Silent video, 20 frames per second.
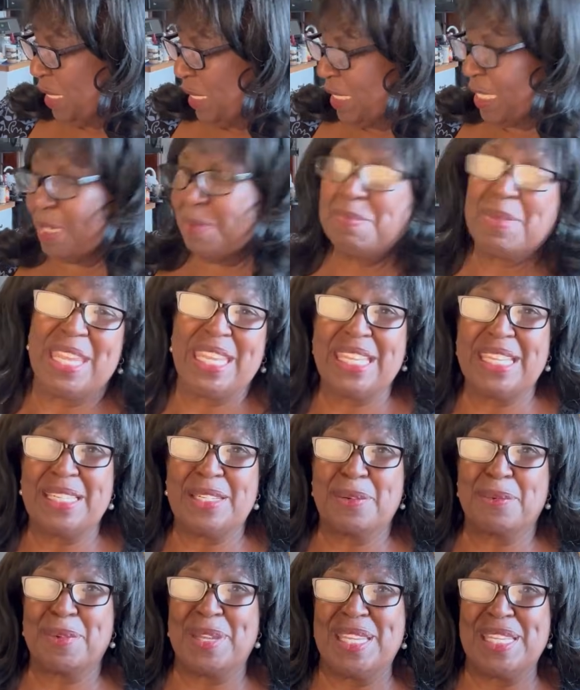to make an
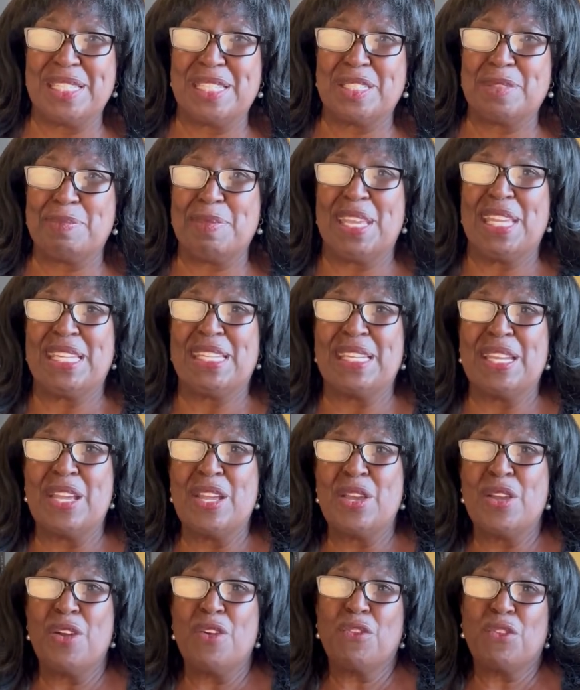arrangement
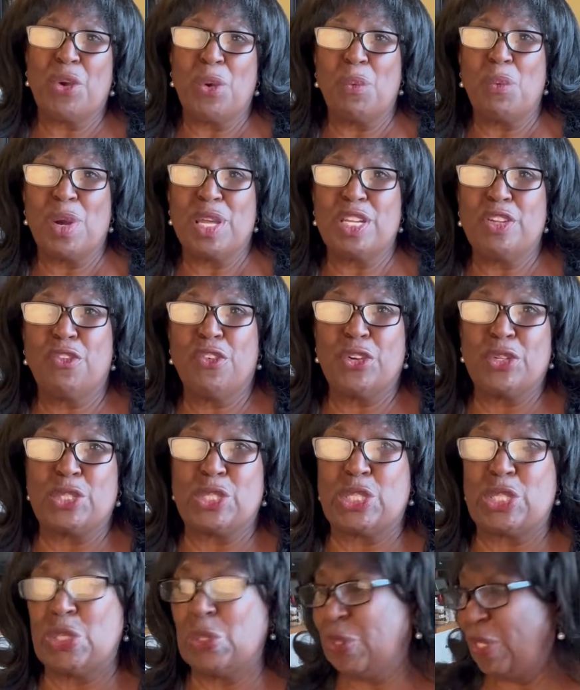for one of her
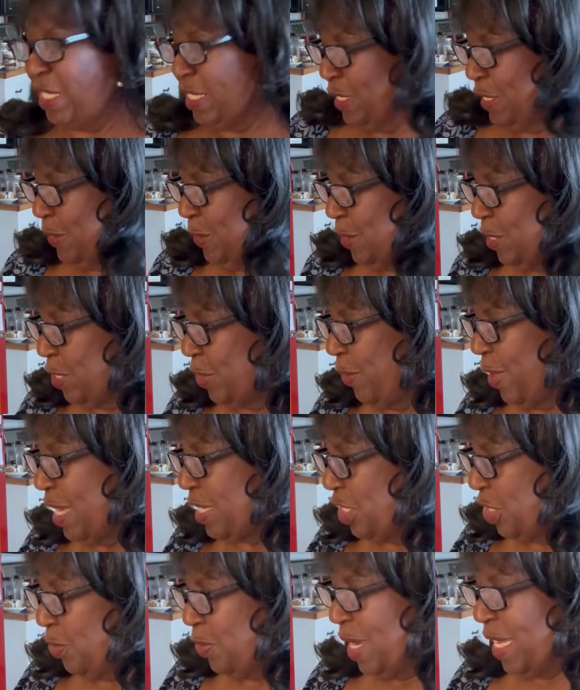students who's
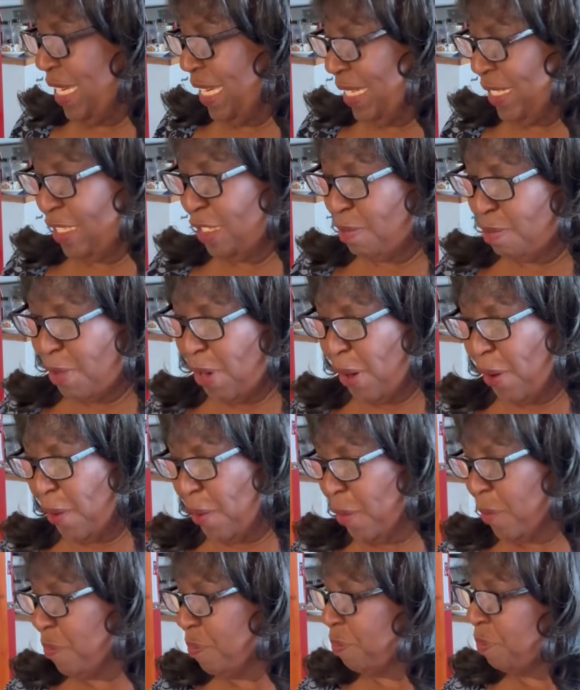graduating
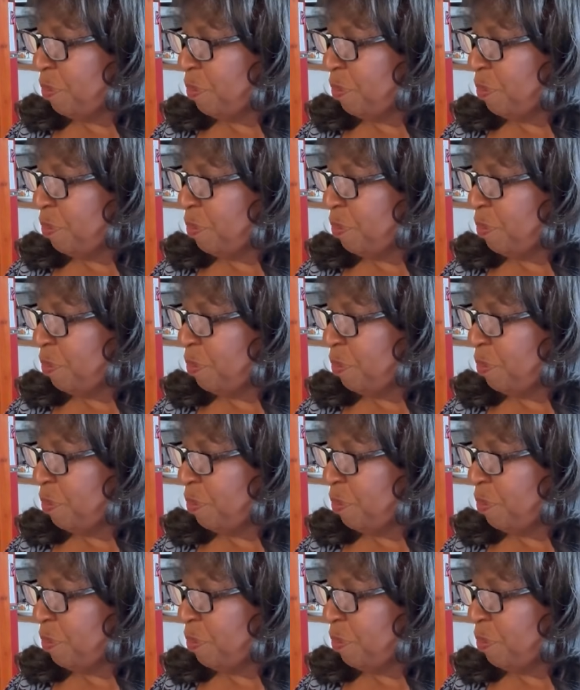tomorrow.